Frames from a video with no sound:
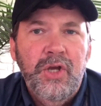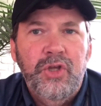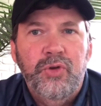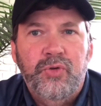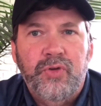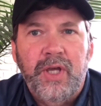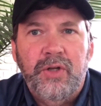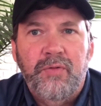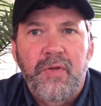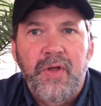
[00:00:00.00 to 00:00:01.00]
'You
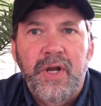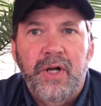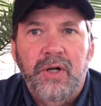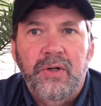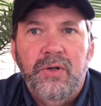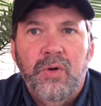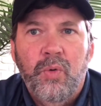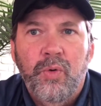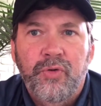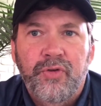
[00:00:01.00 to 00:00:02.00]
stand over there,'
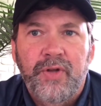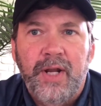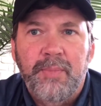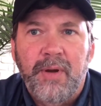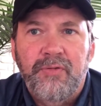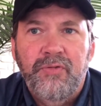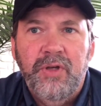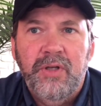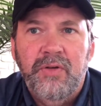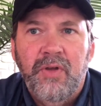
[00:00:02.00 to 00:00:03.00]
or 'Sit down at my
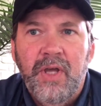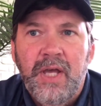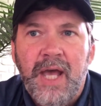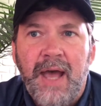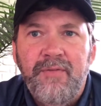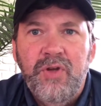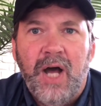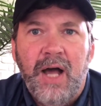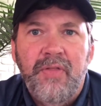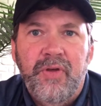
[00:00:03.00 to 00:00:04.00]
feet,' have you
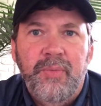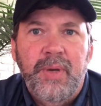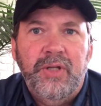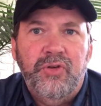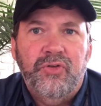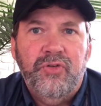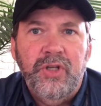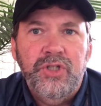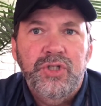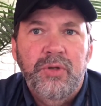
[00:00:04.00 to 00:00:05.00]
not then made
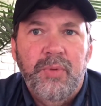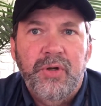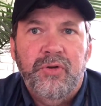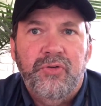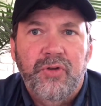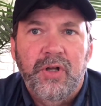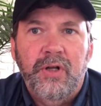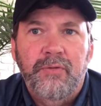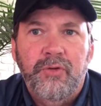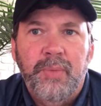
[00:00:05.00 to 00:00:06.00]
distinction among
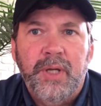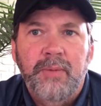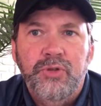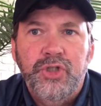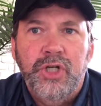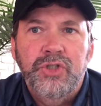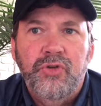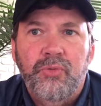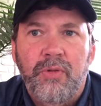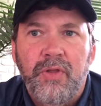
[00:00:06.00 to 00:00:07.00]
yourselves and become
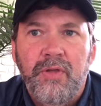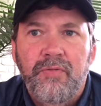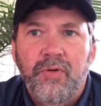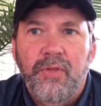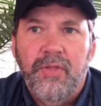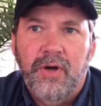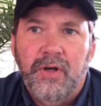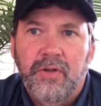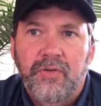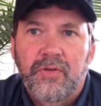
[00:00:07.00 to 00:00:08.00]
judges with evil
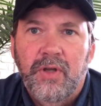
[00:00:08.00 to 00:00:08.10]
thoughts?